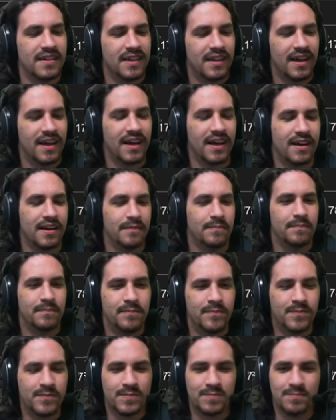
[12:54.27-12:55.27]
Um,
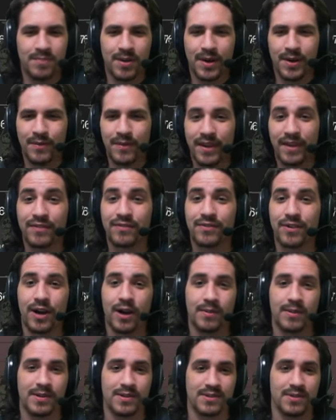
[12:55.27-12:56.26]
but we have
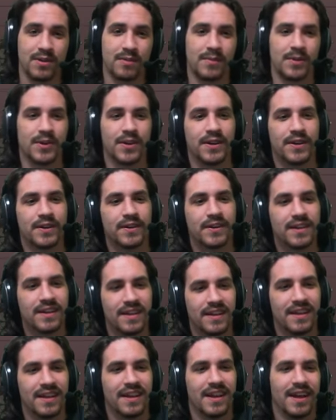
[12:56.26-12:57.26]
Robin's armor here.
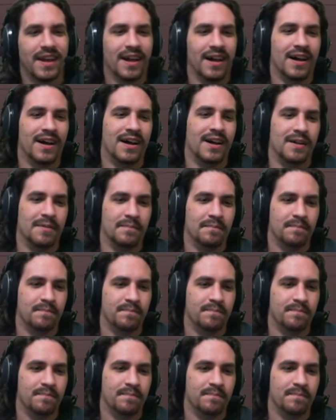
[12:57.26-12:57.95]
Um,